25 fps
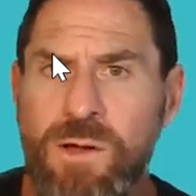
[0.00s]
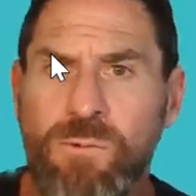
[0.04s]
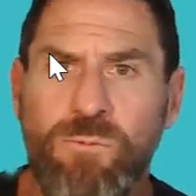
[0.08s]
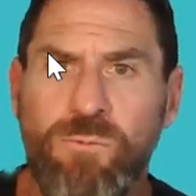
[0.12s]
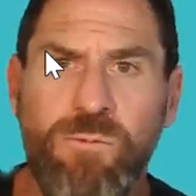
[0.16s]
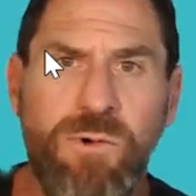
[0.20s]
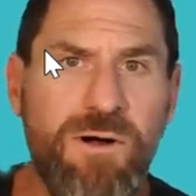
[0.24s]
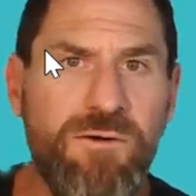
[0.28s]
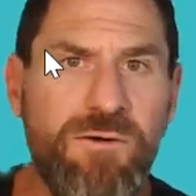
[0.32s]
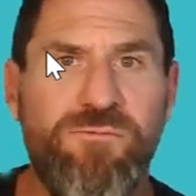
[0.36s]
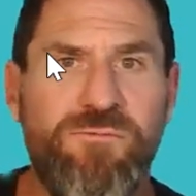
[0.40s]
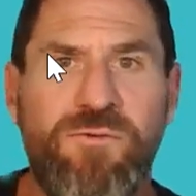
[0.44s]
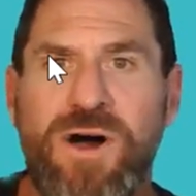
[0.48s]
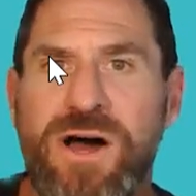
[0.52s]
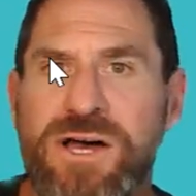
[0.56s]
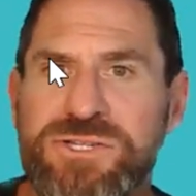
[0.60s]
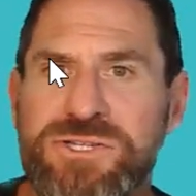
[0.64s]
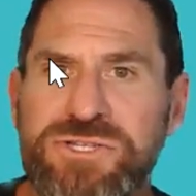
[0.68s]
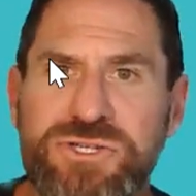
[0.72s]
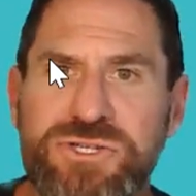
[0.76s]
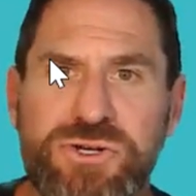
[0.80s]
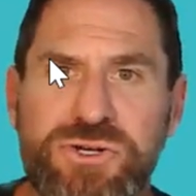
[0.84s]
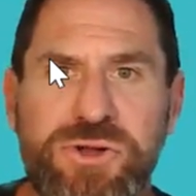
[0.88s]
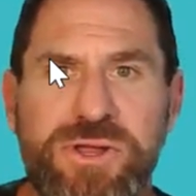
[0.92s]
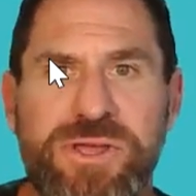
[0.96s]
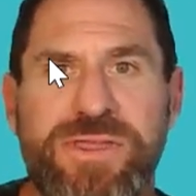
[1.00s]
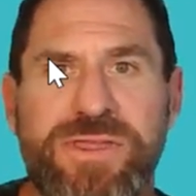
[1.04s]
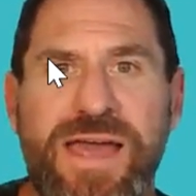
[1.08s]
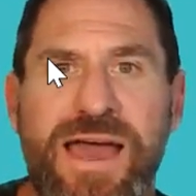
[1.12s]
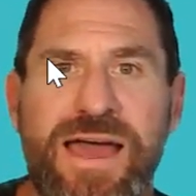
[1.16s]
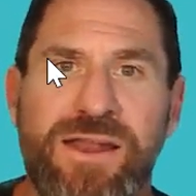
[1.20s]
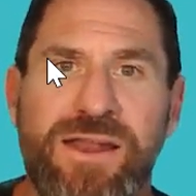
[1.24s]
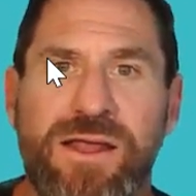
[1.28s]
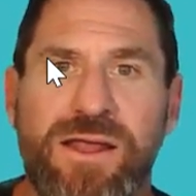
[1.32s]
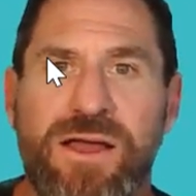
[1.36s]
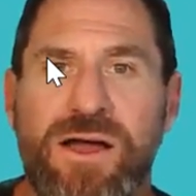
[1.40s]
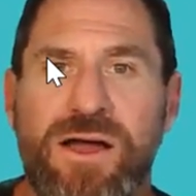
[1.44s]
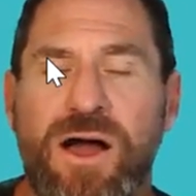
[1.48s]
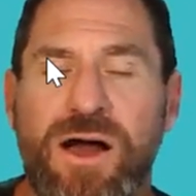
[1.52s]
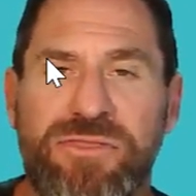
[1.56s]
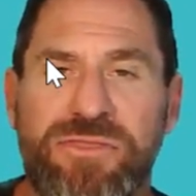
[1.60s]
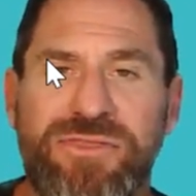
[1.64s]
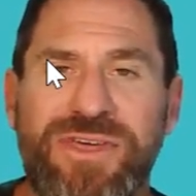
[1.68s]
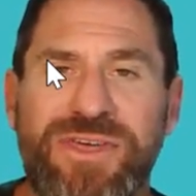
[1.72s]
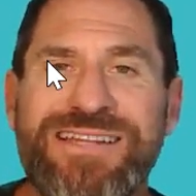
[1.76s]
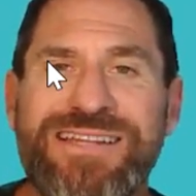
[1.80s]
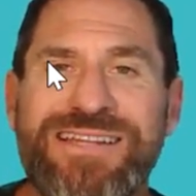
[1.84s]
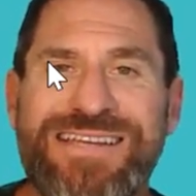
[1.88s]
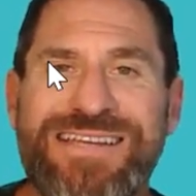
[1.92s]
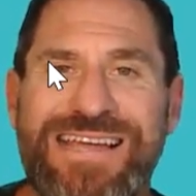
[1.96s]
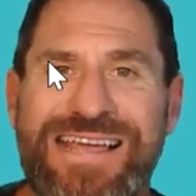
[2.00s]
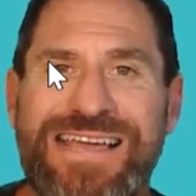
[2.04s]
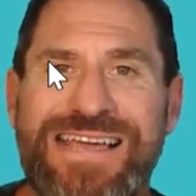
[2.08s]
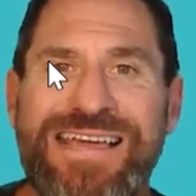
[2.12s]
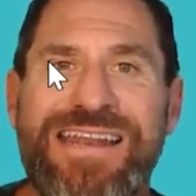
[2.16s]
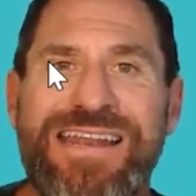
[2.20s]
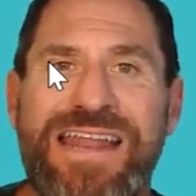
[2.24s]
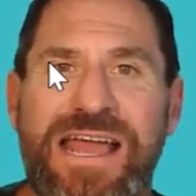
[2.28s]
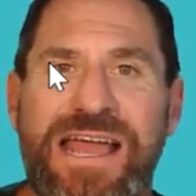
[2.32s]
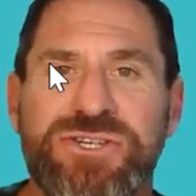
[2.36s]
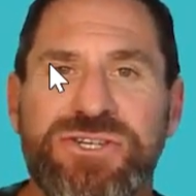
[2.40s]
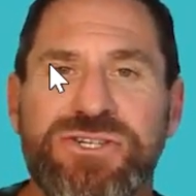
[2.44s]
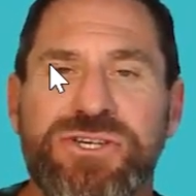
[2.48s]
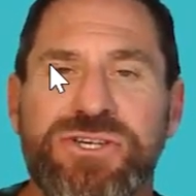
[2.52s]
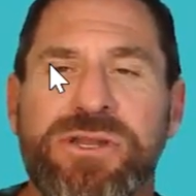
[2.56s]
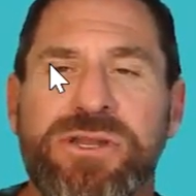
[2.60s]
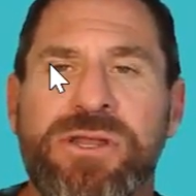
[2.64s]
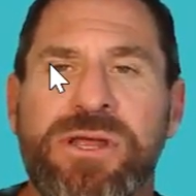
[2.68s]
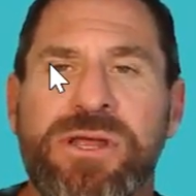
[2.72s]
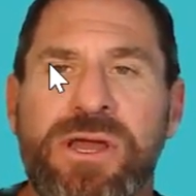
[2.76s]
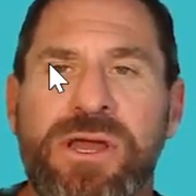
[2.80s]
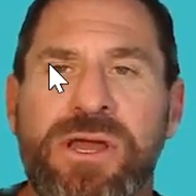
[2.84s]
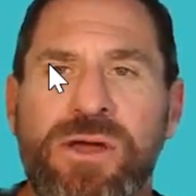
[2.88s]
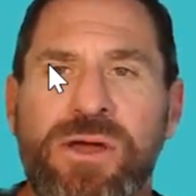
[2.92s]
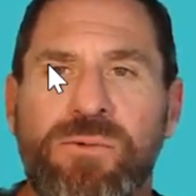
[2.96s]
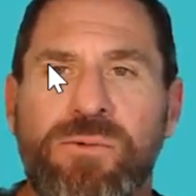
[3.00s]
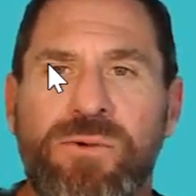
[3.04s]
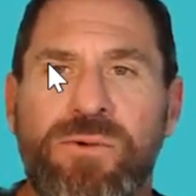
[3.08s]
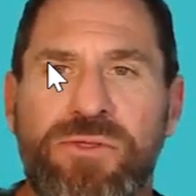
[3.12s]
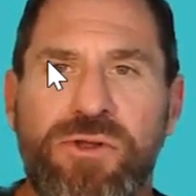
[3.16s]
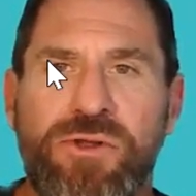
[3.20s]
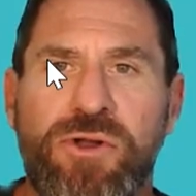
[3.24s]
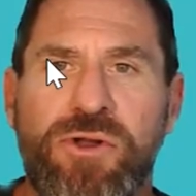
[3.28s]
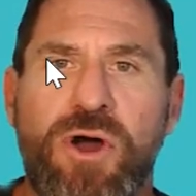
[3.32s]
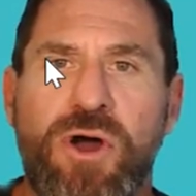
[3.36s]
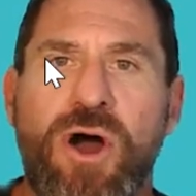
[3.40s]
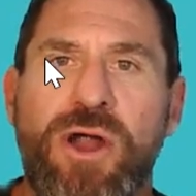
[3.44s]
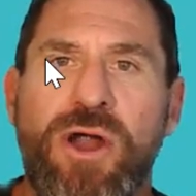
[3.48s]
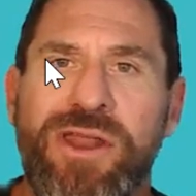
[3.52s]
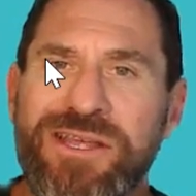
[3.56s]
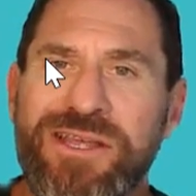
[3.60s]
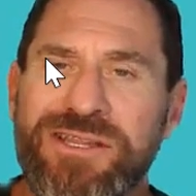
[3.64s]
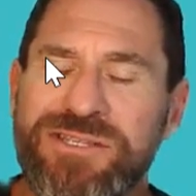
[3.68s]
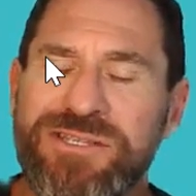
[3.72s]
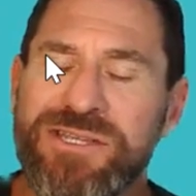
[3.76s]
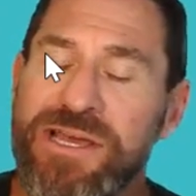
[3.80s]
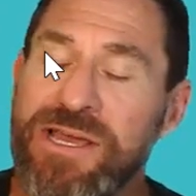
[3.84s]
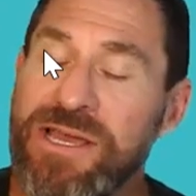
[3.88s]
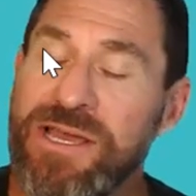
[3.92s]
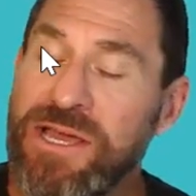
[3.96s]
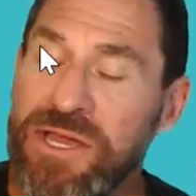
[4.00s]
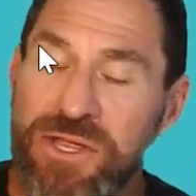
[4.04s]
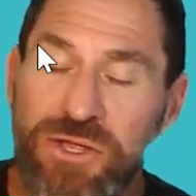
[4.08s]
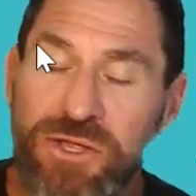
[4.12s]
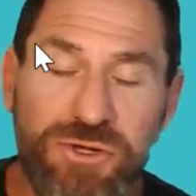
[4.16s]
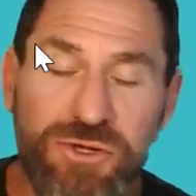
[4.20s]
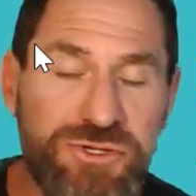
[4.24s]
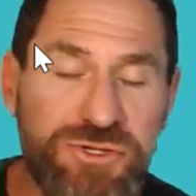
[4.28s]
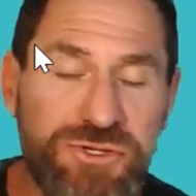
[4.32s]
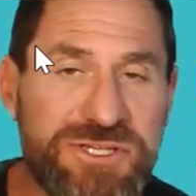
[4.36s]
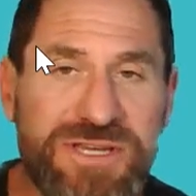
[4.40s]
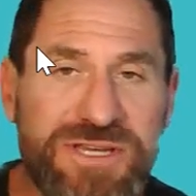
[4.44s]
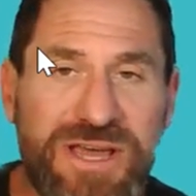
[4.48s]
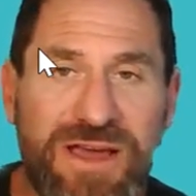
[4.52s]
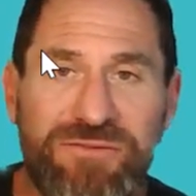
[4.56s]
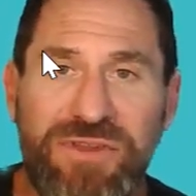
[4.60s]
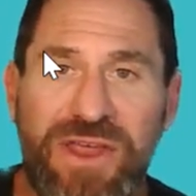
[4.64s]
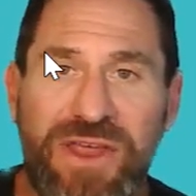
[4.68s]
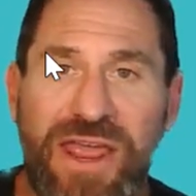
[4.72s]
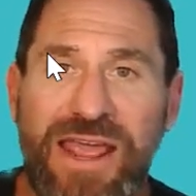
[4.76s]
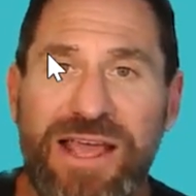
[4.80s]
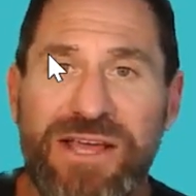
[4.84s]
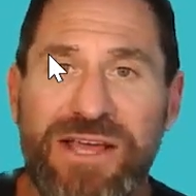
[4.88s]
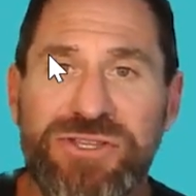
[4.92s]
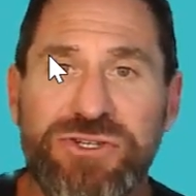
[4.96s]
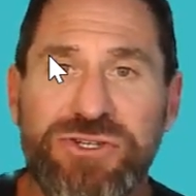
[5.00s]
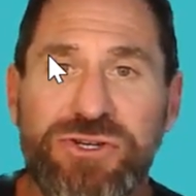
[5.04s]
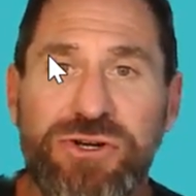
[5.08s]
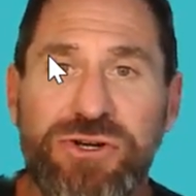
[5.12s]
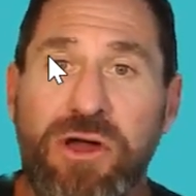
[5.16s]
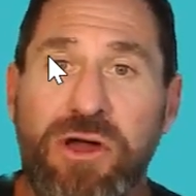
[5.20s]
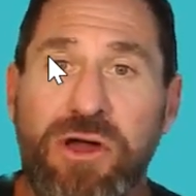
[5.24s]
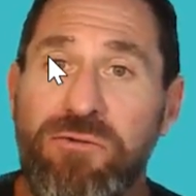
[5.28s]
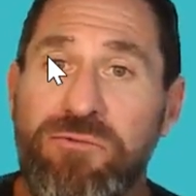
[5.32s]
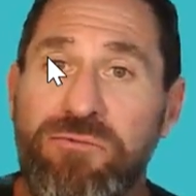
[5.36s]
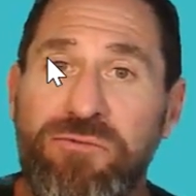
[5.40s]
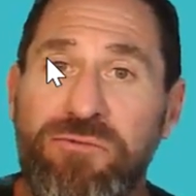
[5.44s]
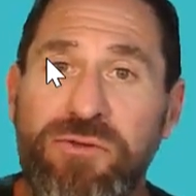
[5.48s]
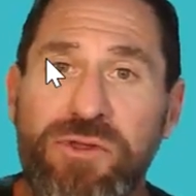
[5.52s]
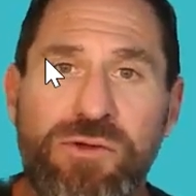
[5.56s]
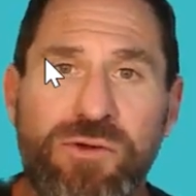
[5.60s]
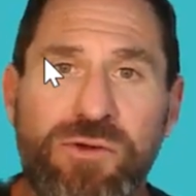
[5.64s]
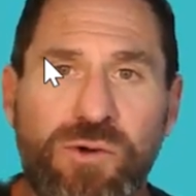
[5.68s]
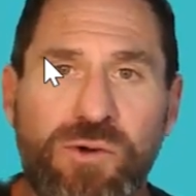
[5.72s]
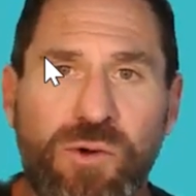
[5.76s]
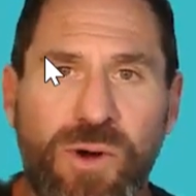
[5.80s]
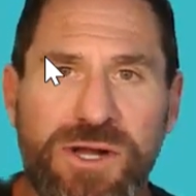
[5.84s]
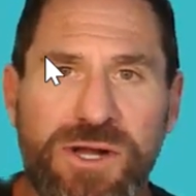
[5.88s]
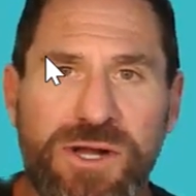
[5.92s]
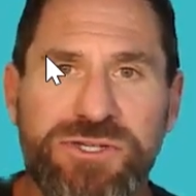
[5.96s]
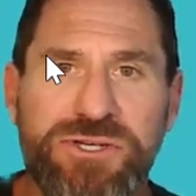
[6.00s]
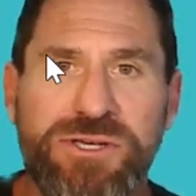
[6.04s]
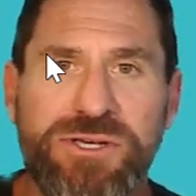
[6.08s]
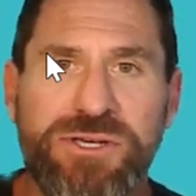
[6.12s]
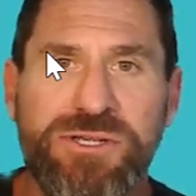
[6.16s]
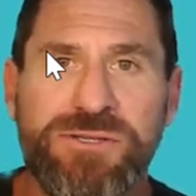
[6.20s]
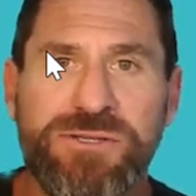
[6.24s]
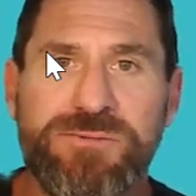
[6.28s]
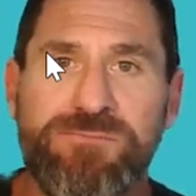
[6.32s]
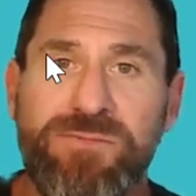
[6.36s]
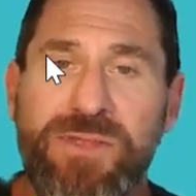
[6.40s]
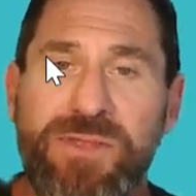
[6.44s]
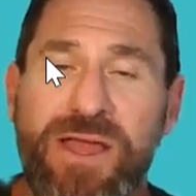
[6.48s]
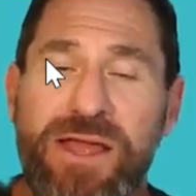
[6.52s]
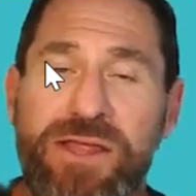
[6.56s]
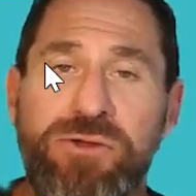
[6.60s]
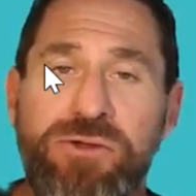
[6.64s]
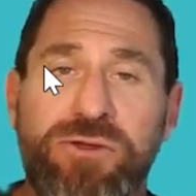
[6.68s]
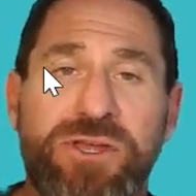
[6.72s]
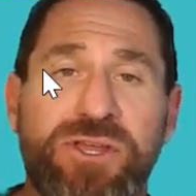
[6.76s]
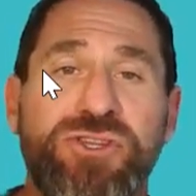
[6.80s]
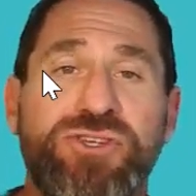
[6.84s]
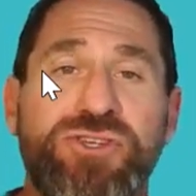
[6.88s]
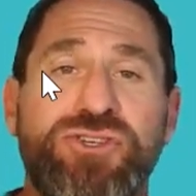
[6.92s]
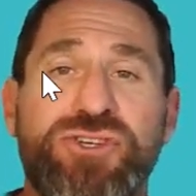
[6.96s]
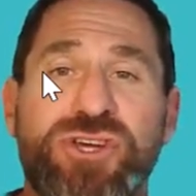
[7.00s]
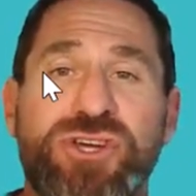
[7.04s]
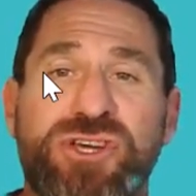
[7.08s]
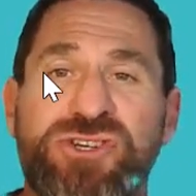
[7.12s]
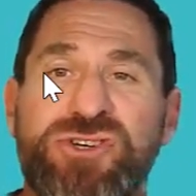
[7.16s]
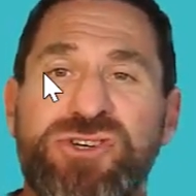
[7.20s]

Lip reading: while fostering that authentic connection with your audience. You'll just have to answer a few questions and you can